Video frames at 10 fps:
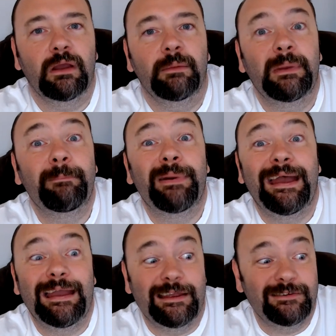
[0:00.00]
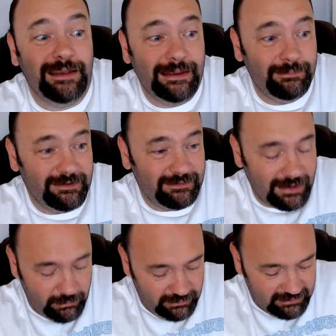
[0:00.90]
going a bit pear-shaped,
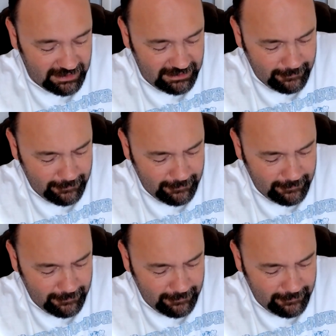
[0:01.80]
shall we say.